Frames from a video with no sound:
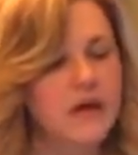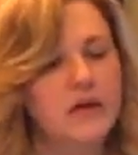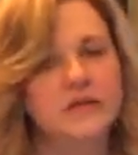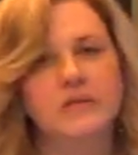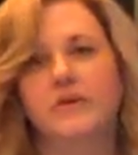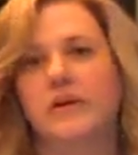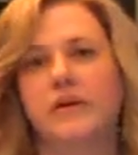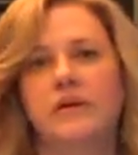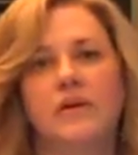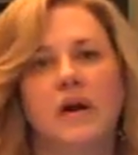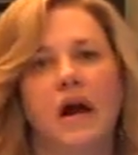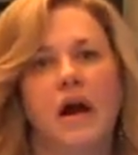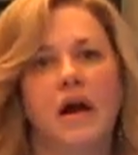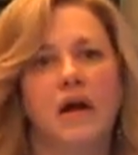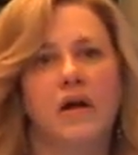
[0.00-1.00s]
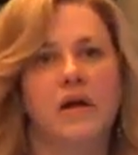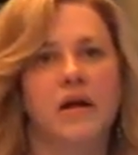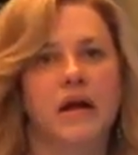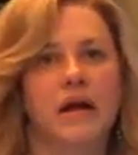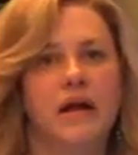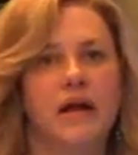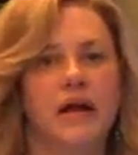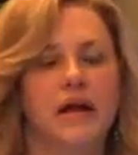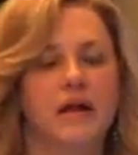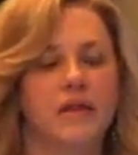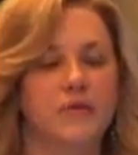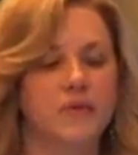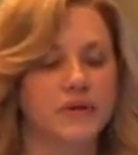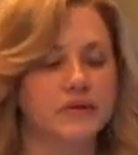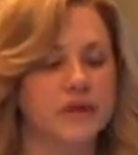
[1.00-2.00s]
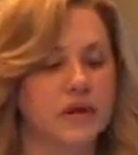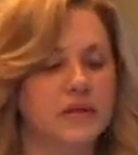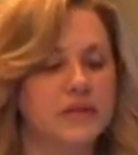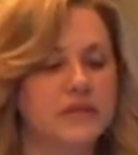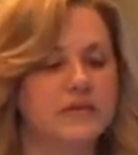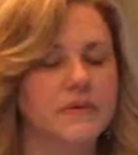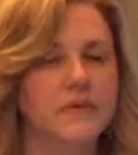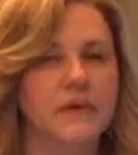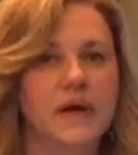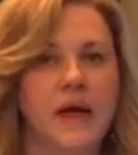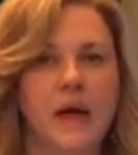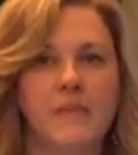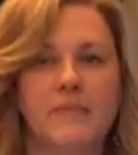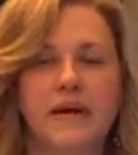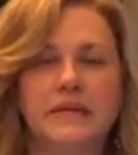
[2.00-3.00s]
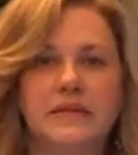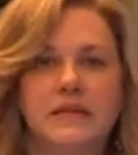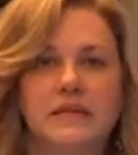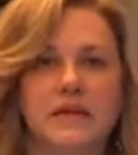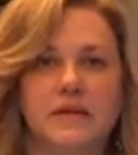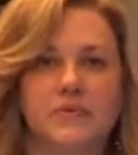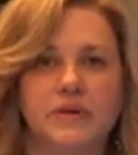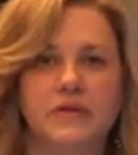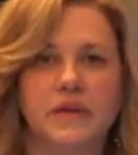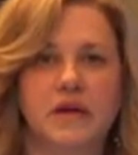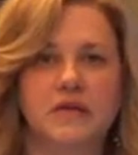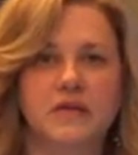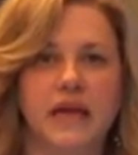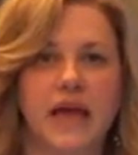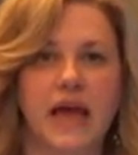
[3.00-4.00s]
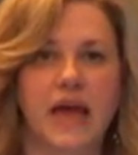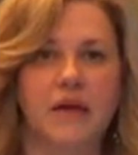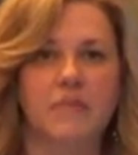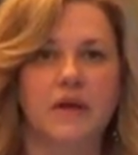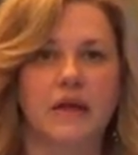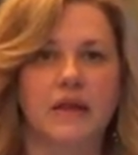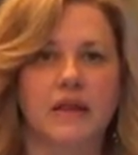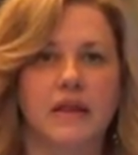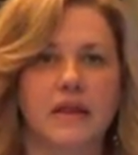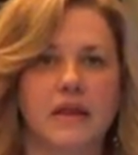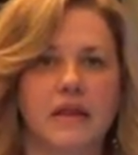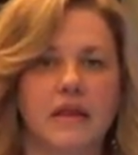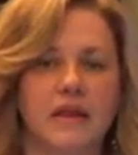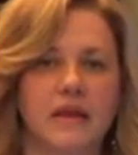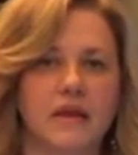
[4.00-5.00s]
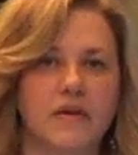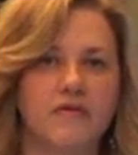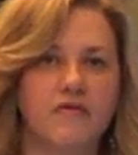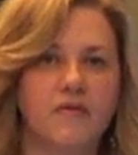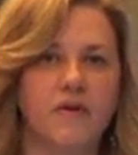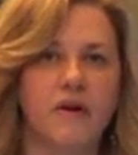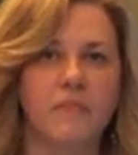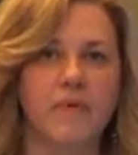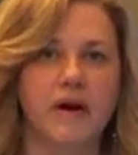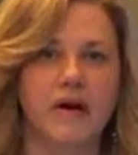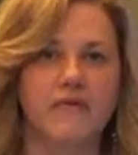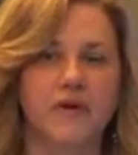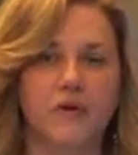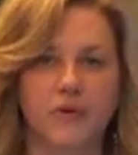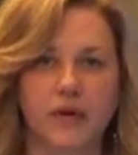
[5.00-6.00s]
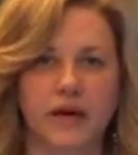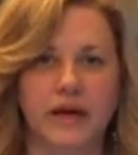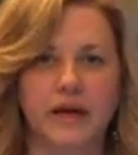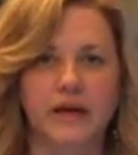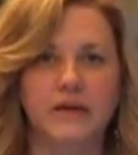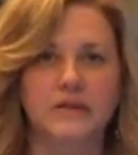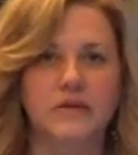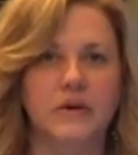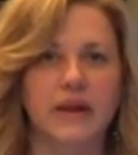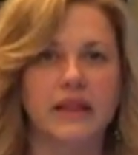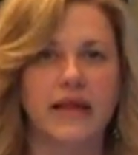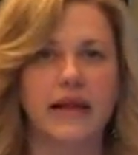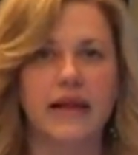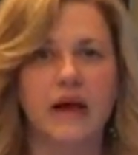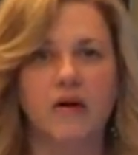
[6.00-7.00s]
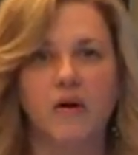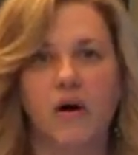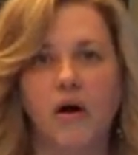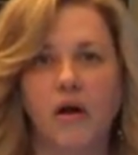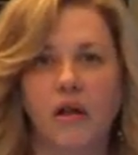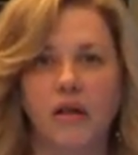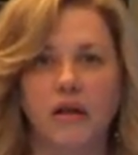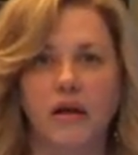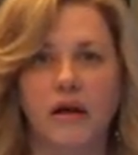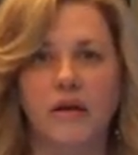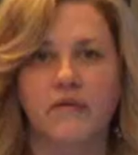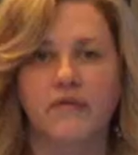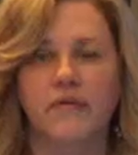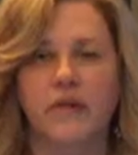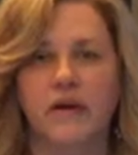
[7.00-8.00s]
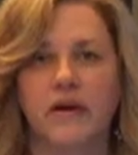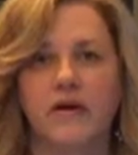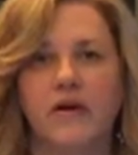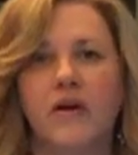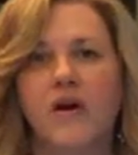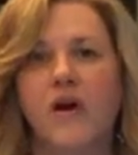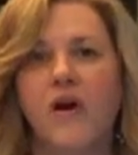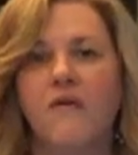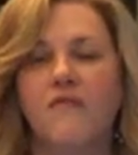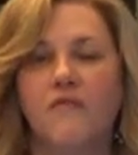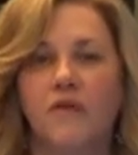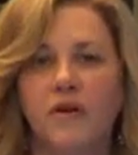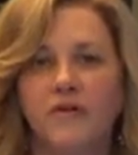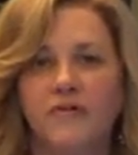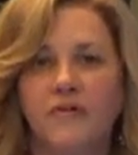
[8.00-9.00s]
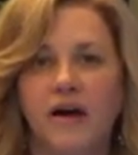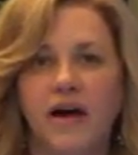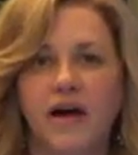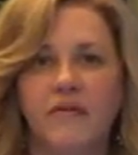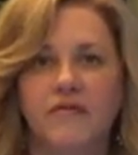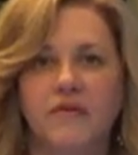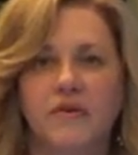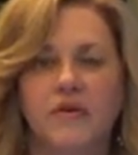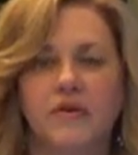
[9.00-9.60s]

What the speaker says: So here are the results. Basically the results came in the form of a grid. So I laid out all of the 45